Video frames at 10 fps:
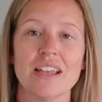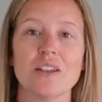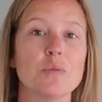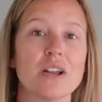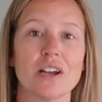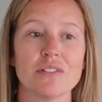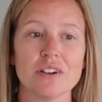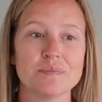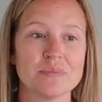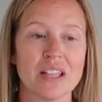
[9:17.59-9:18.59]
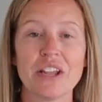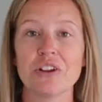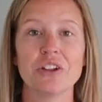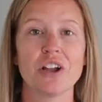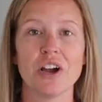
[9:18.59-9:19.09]
eat whatever, here
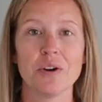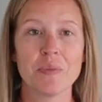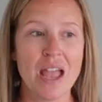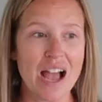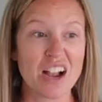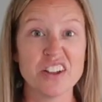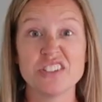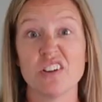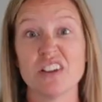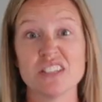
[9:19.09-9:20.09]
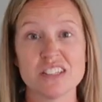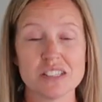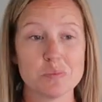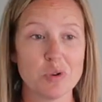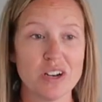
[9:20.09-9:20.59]
you go. I got donuts
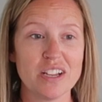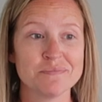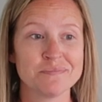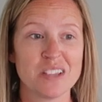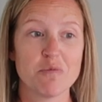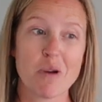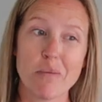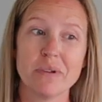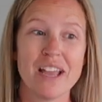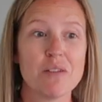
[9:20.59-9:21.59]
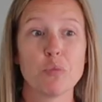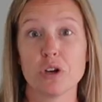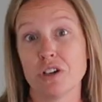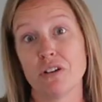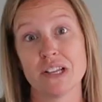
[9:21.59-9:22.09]
this morning. They probably had
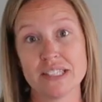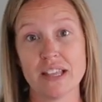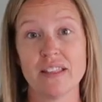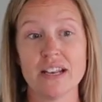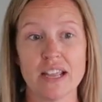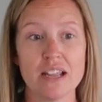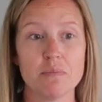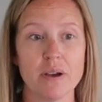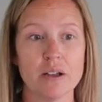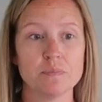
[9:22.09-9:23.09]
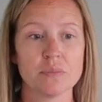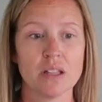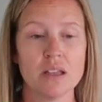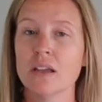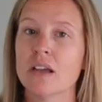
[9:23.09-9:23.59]
more donuts than they need, but
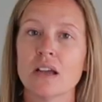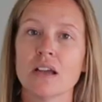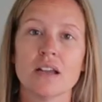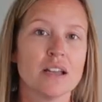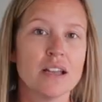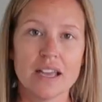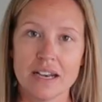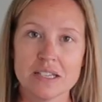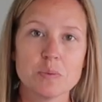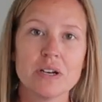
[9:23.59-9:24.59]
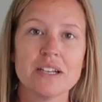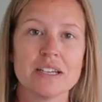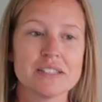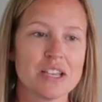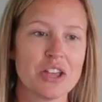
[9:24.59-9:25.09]
it is what it
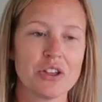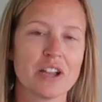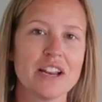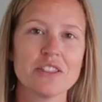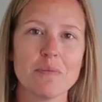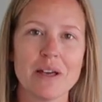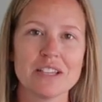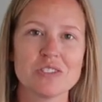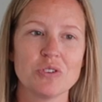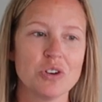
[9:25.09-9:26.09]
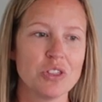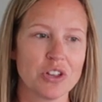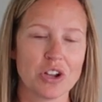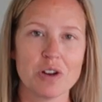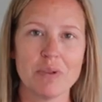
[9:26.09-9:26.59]
is. They're getting their bellies full,
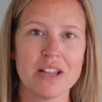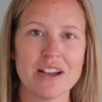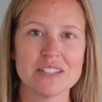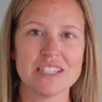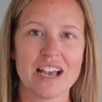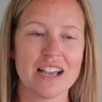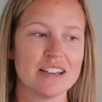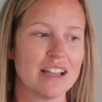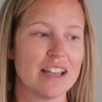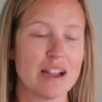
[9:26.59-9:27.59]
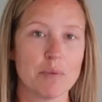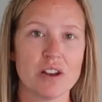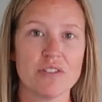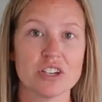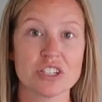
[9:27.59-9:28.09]
they're gonna play outside, and I'm
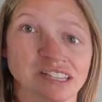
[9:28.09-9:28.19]
gonna finish